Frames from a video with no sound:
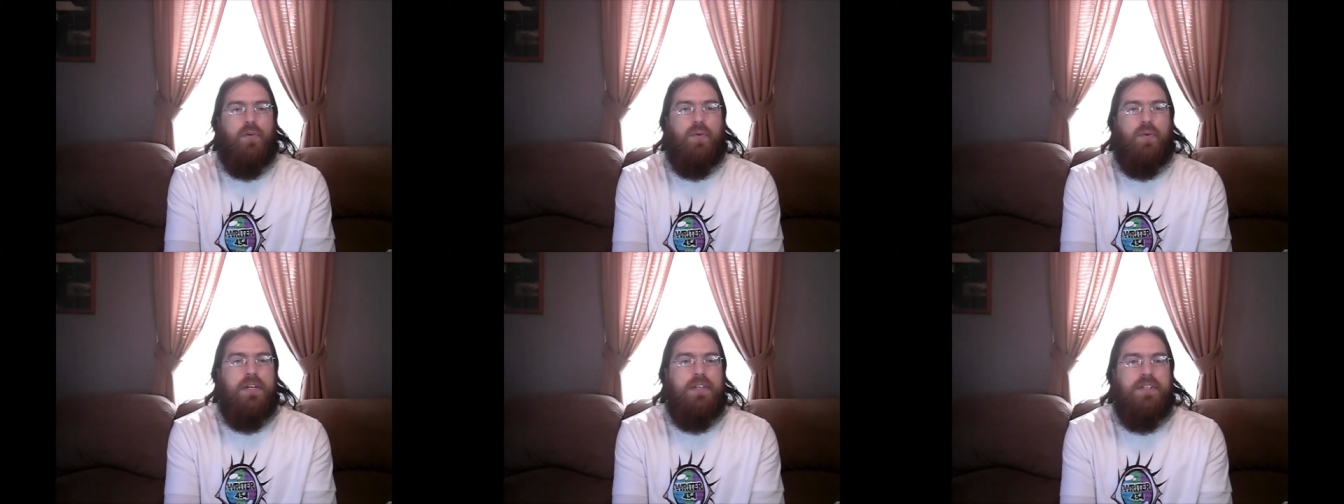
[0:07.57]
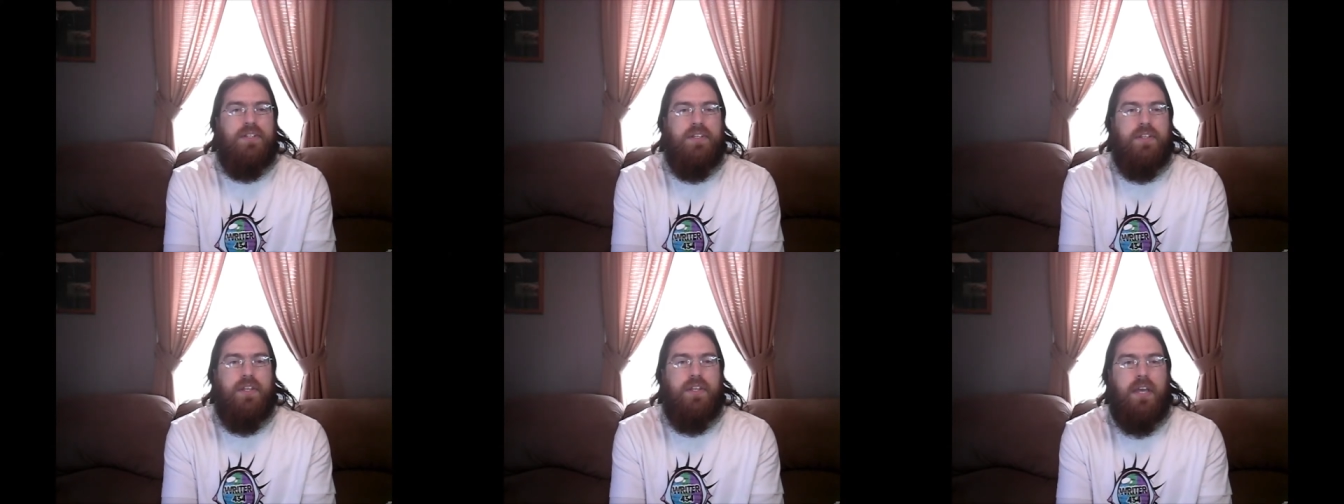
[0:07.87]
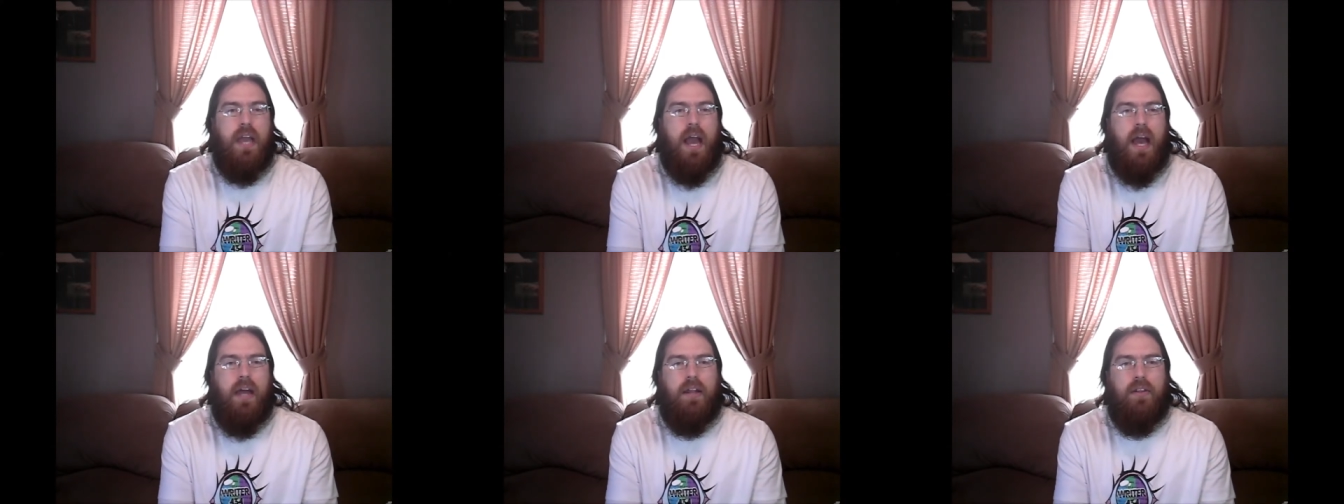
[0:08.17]

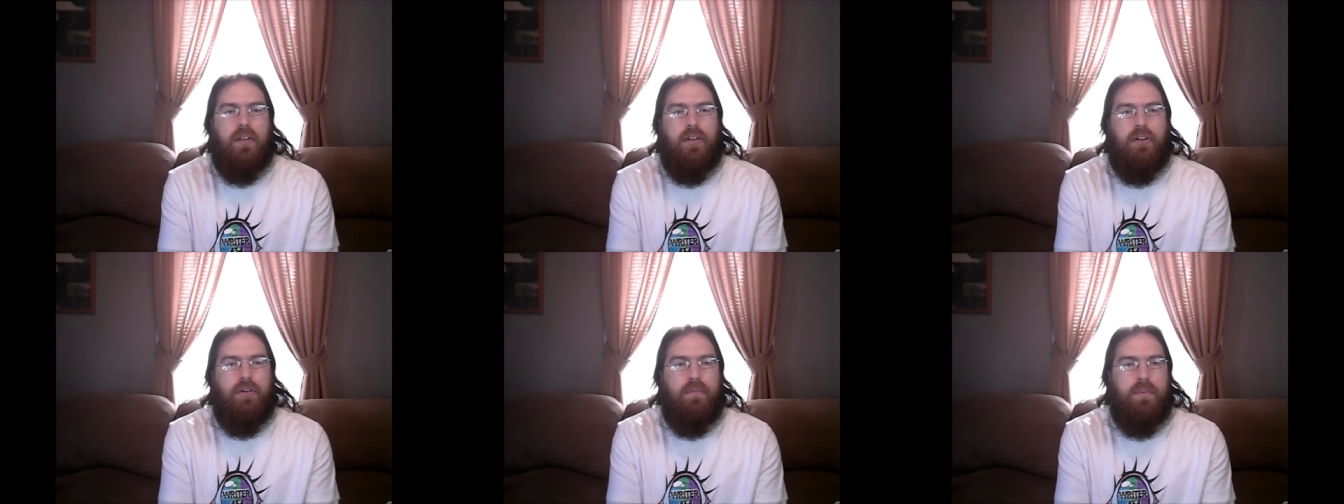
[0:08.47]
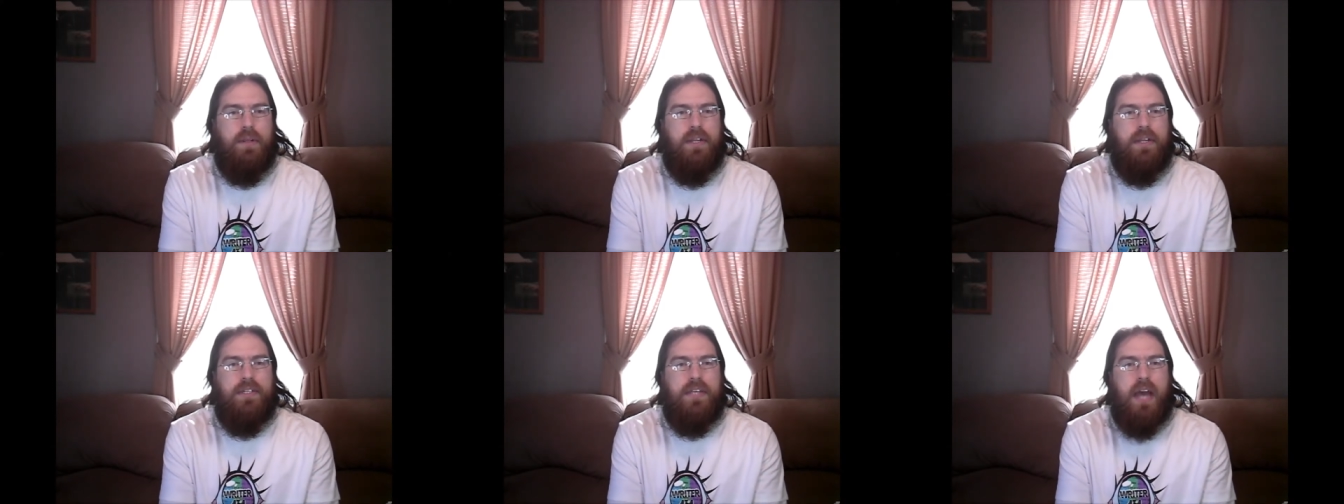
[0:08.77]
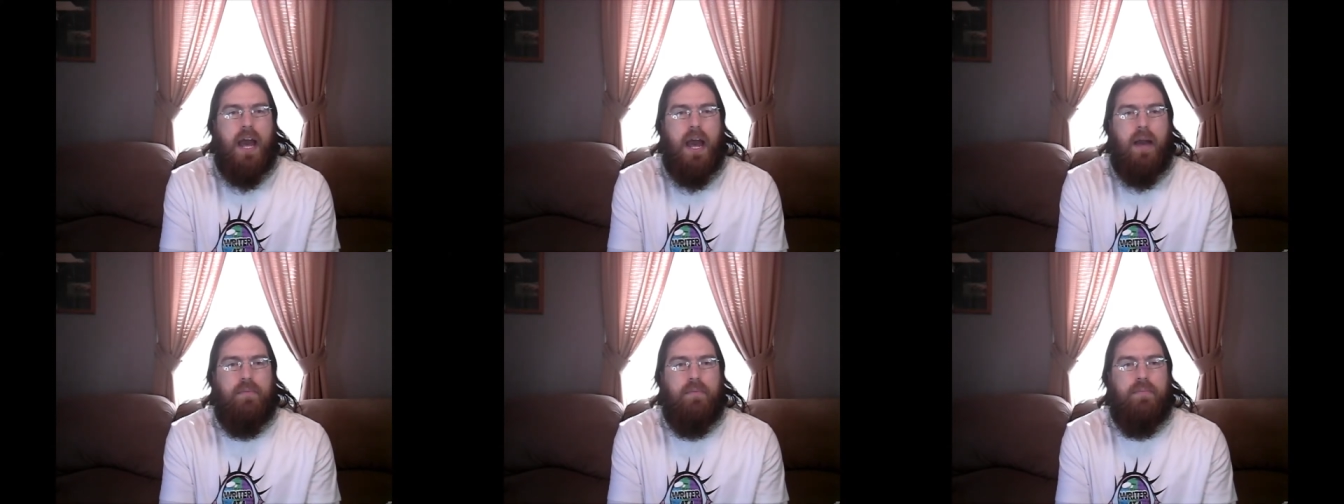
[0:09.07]
recently I had a little bit of
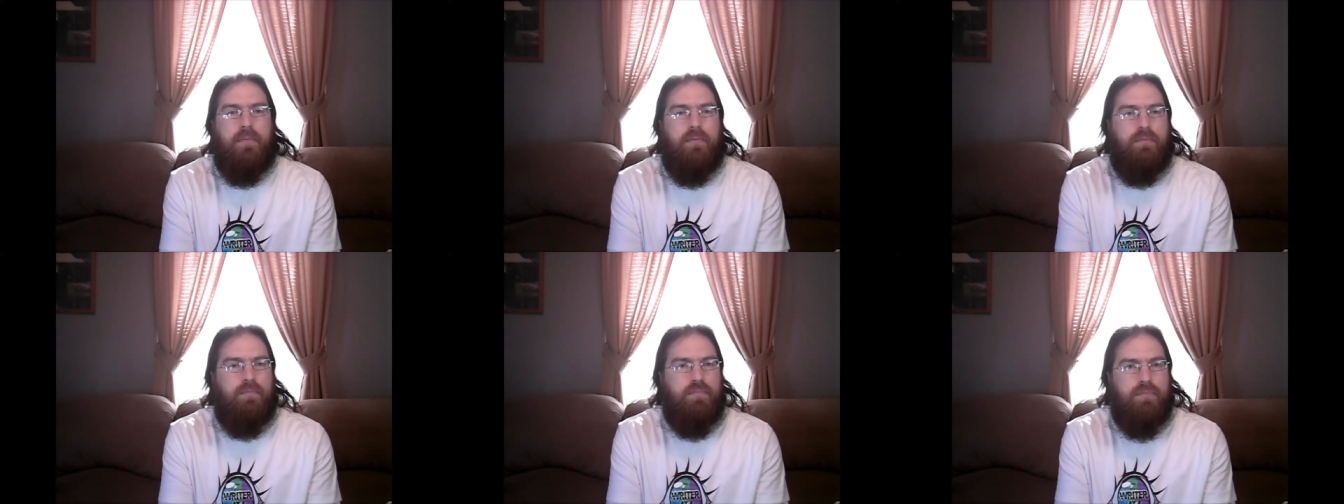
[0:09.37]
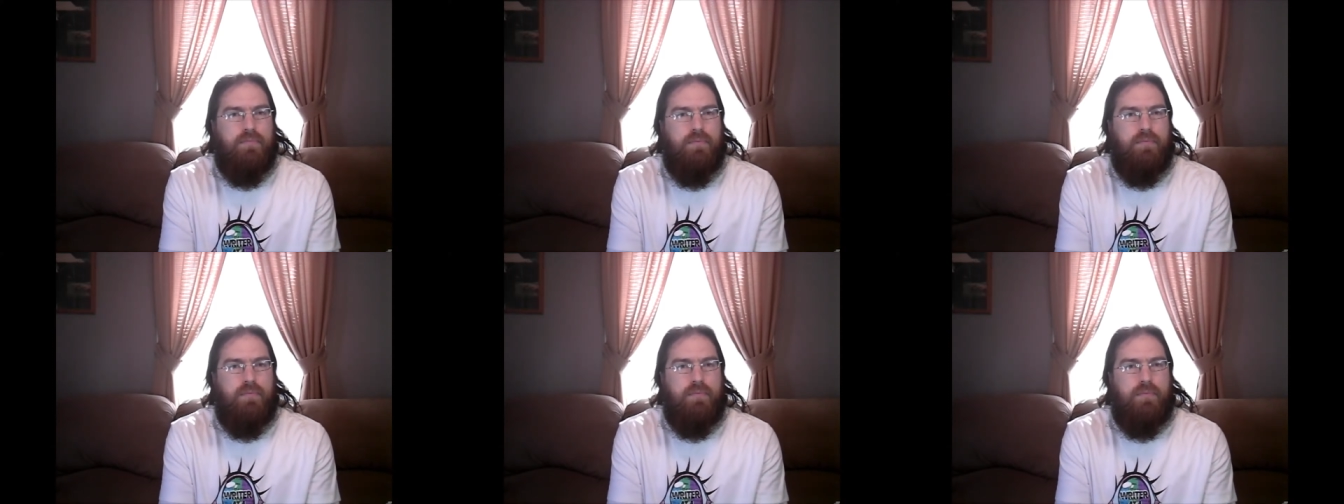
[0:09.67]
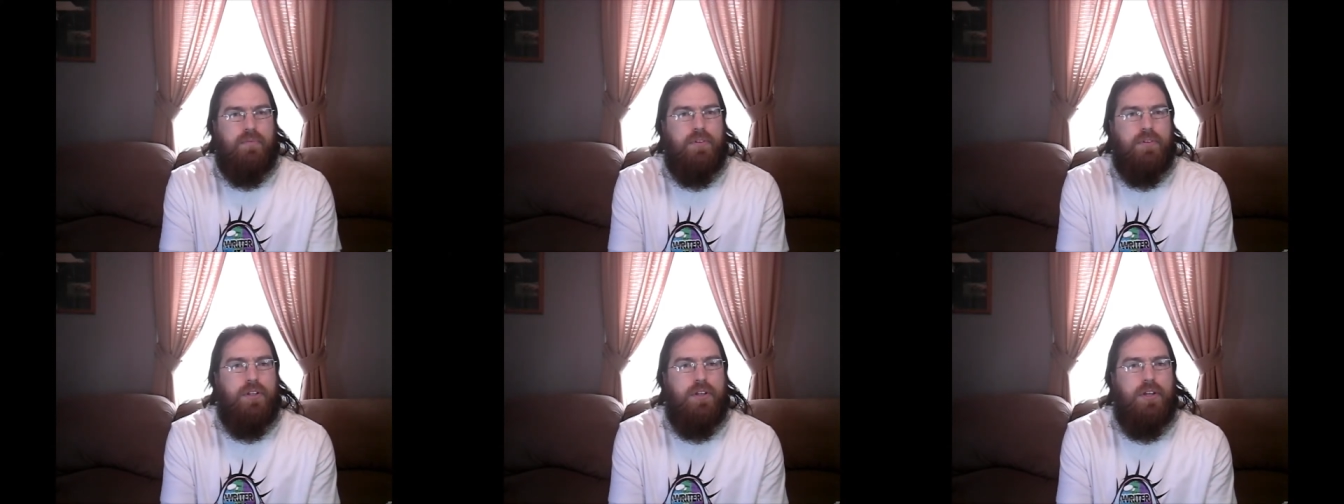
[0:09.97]
time
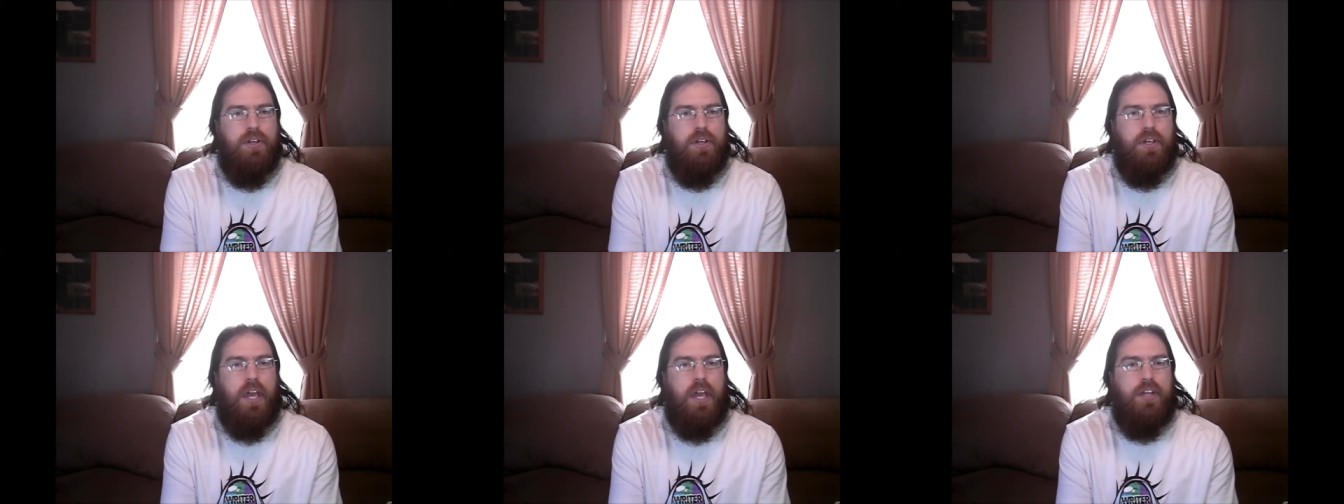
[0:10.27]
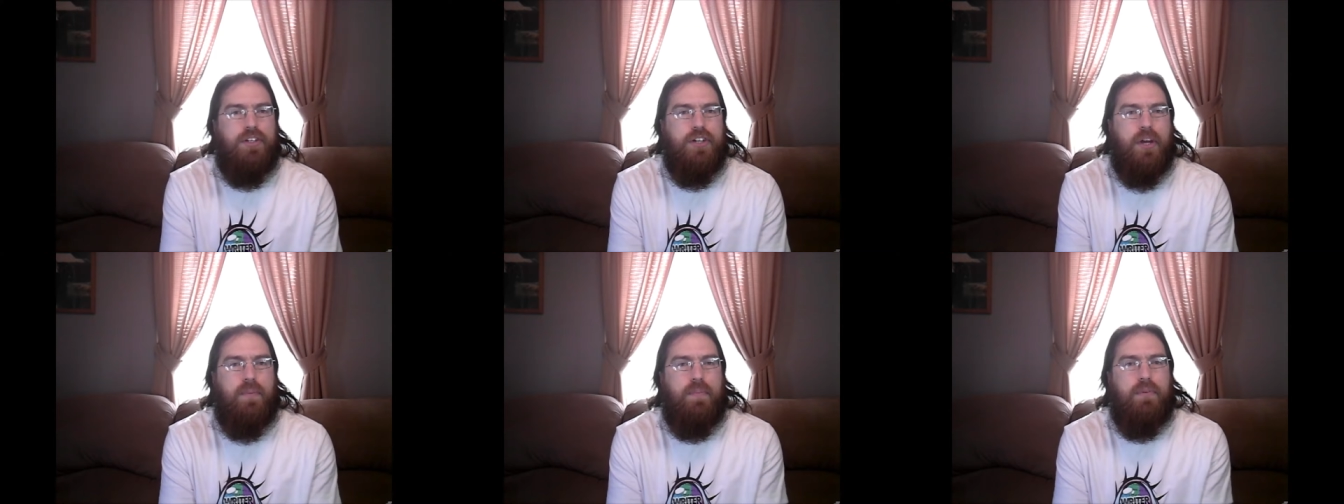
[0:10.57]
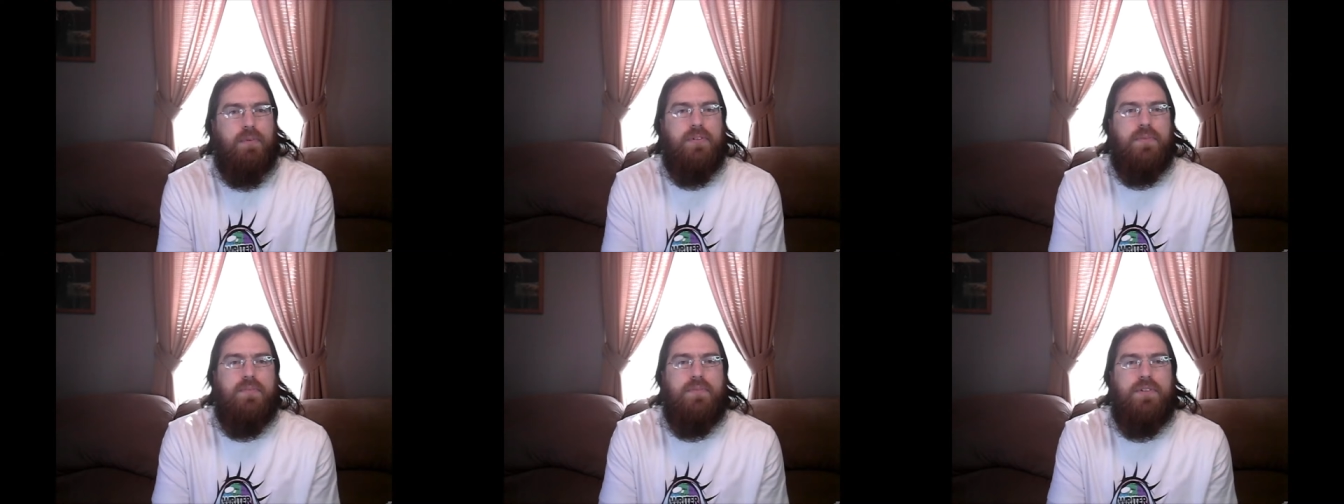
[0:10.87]
to catch up
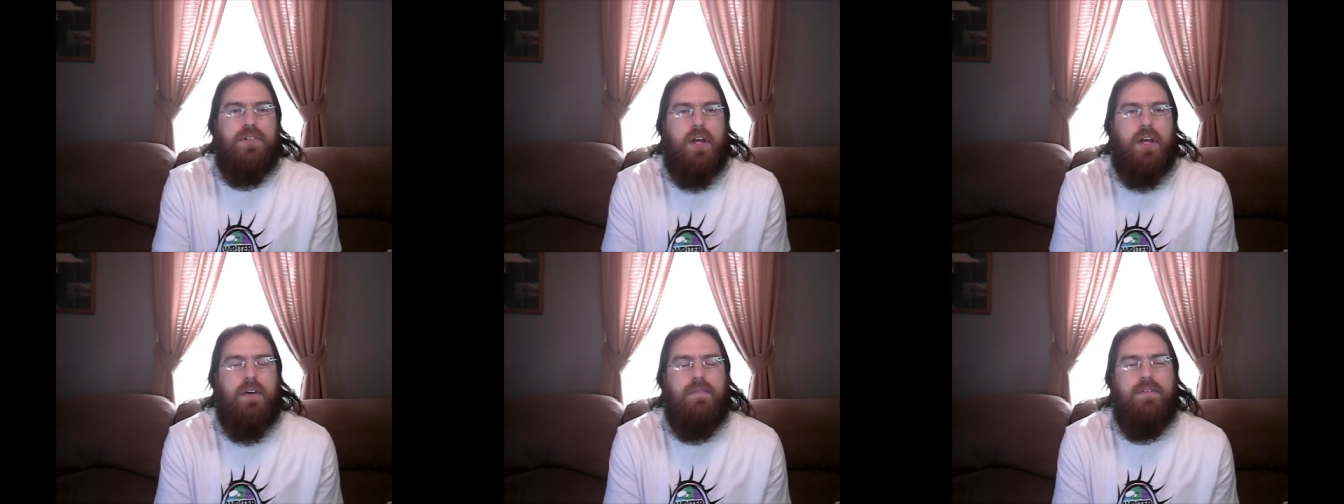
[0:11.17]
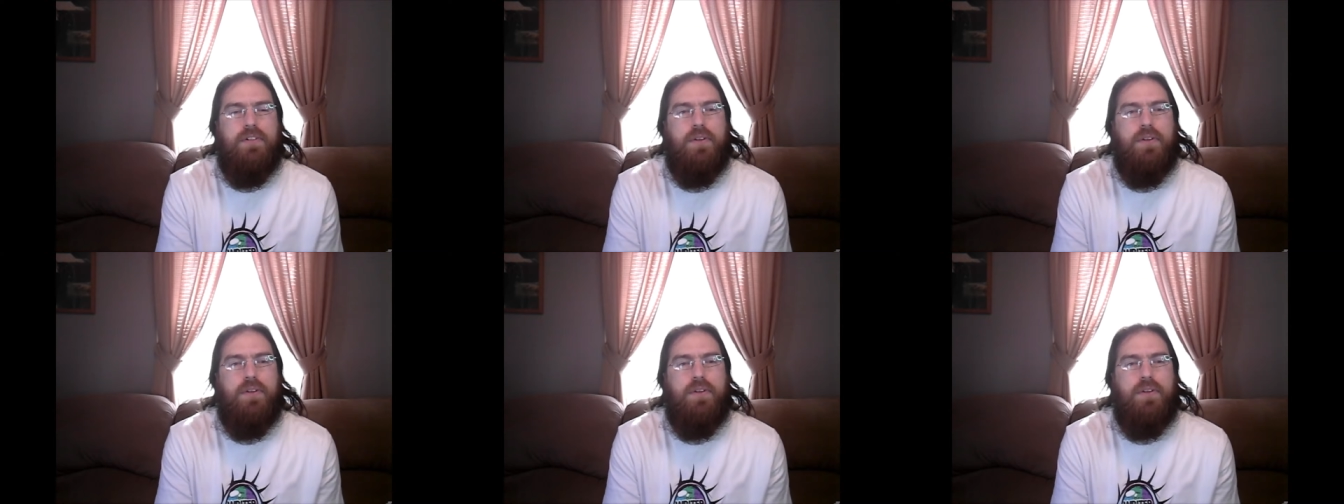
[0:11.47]
on some stuff.